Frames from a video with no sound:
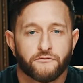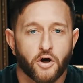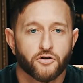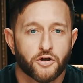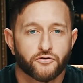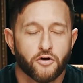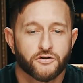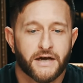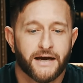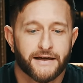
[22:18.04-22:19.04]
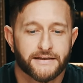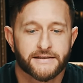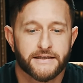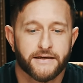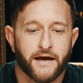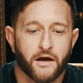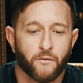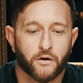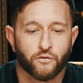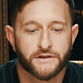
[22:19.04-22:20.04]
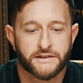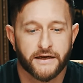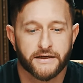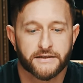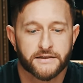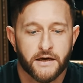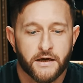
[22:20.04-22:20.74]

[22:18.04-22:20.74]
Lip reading: Dogs can get senile. What I would say is